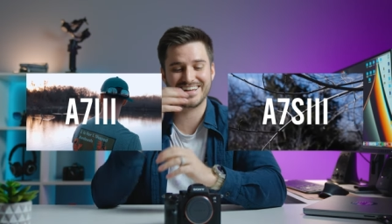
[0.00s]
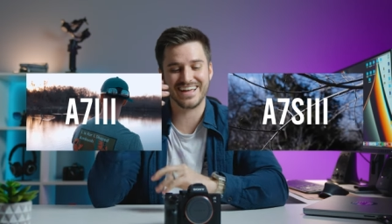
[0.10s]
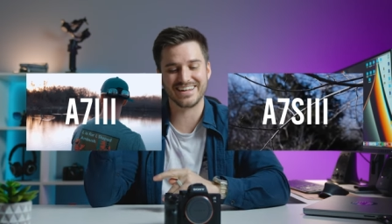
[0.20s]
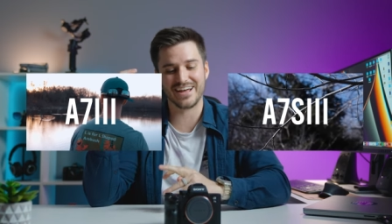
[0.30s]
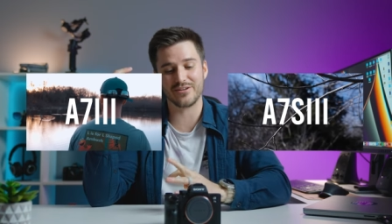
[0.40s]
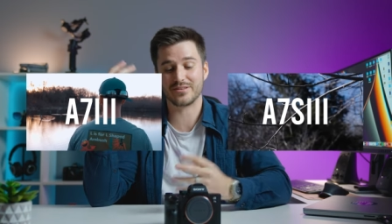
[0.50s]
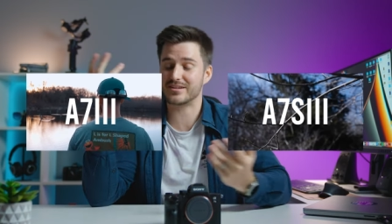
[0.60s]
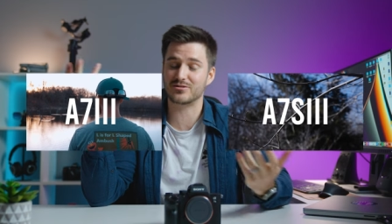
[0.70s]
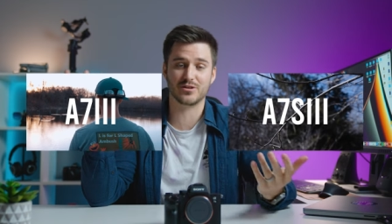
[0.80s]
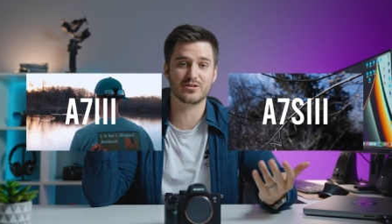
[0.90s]
and now
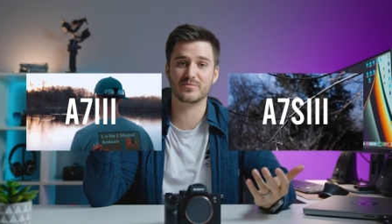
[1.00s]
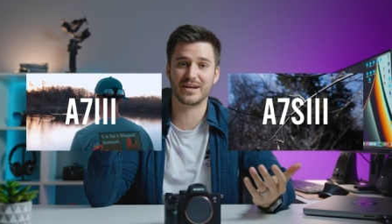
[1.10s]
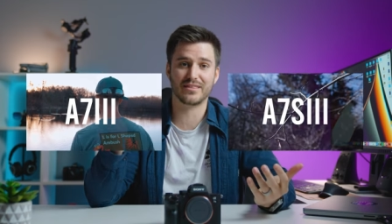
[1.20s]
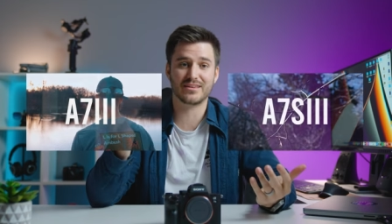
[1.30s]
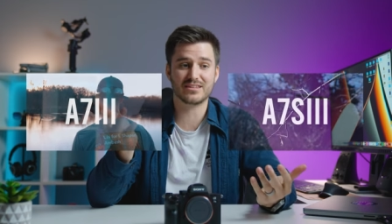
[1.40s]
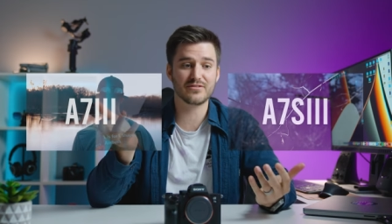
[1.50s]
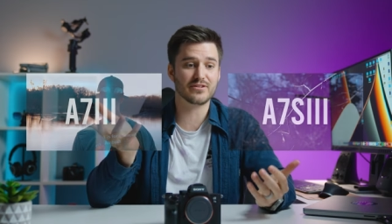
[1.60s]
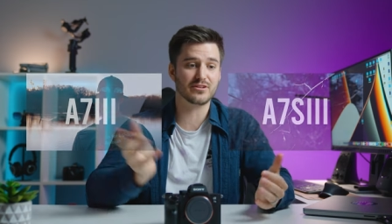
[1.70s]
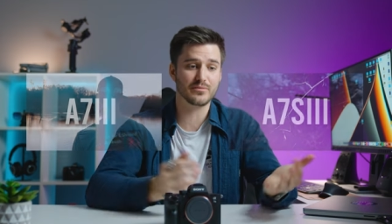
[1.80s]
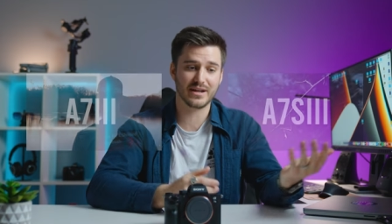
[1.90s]
that you know, you might think
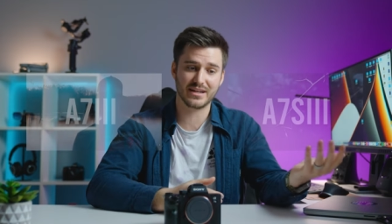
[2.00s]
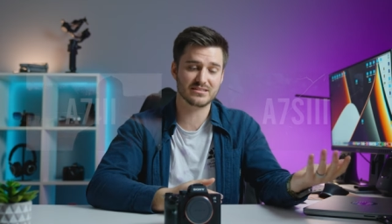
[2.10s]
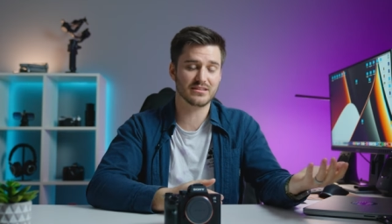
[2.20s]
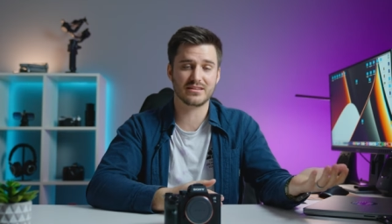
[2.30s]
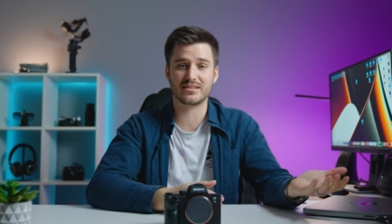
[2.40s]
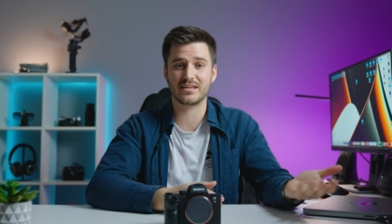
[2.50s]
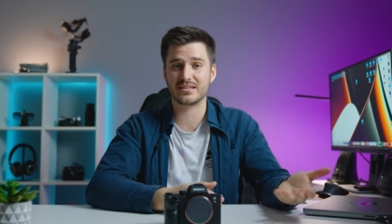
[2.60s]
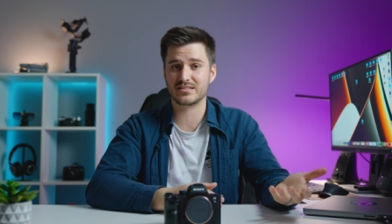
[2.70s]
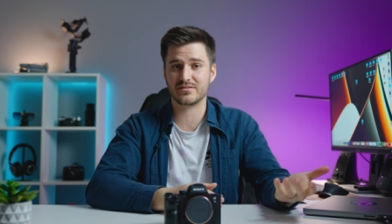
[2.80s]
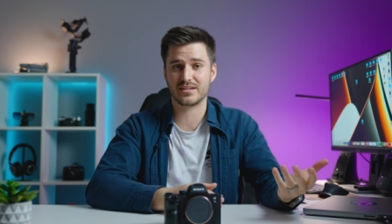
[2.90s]
different. You might actually think the
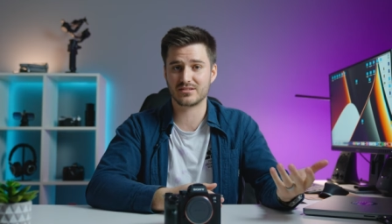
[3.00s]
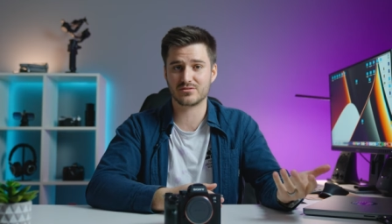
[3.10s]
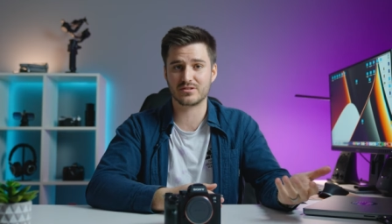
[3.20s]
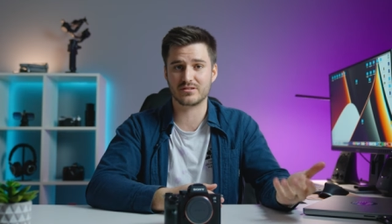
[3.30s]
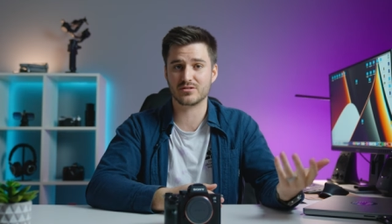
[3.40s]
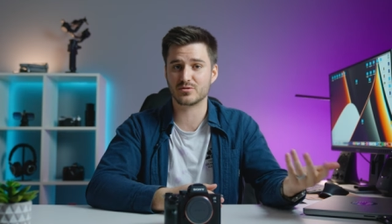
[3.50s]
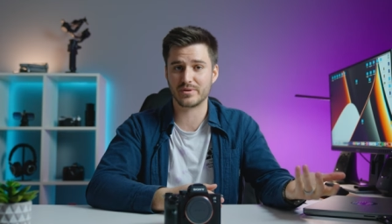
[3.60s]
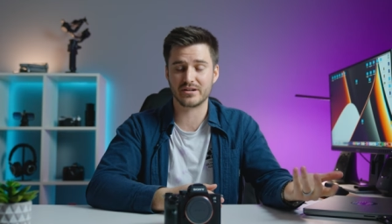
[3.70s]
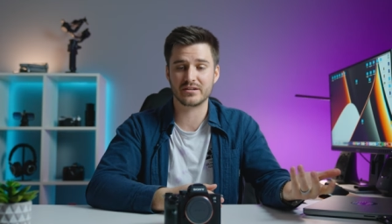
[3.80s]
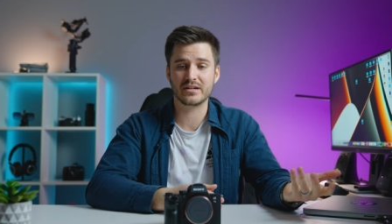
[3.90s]
A7S III looks
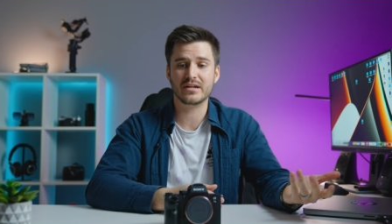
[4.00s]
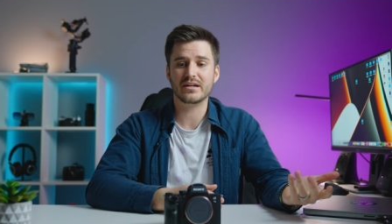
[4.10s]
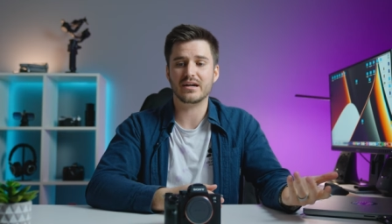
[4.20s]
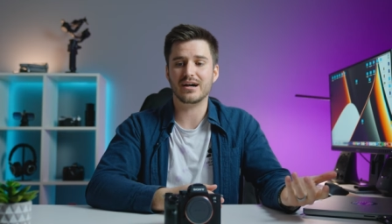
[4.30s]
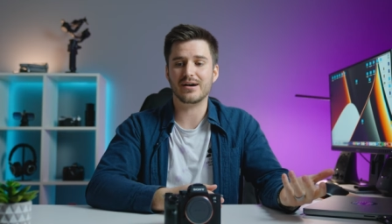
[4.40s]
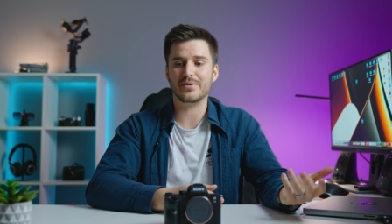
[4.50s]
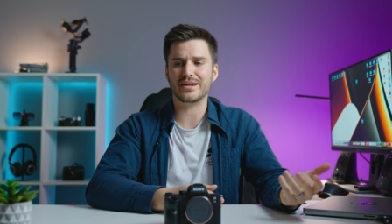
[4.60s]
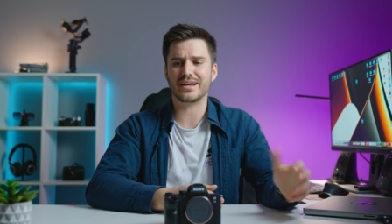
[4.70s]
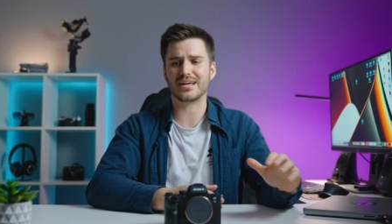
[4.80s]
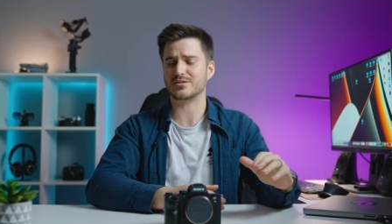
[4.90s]
better. Um,
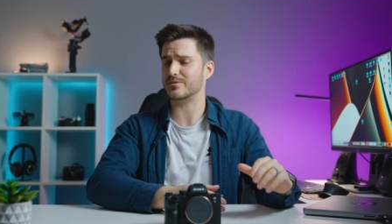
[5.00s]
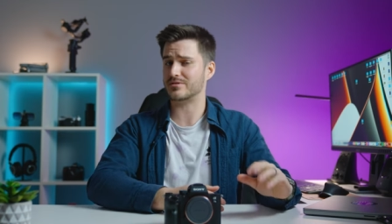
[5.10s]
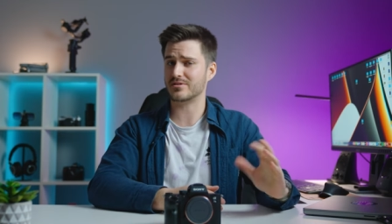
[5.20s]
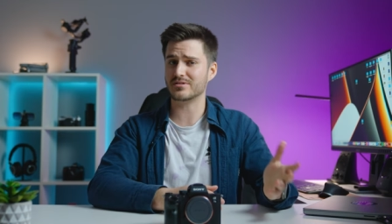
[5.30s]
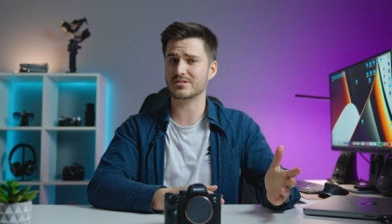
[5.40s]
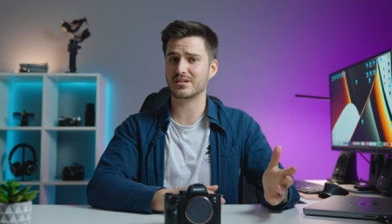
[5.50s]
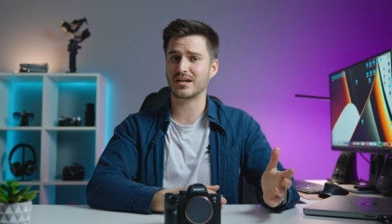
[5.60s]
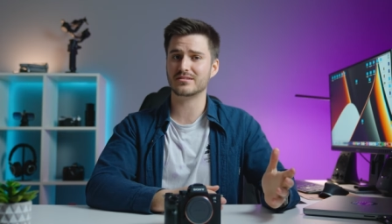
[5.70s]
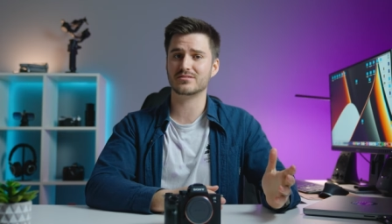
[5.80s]
and I guess with certain so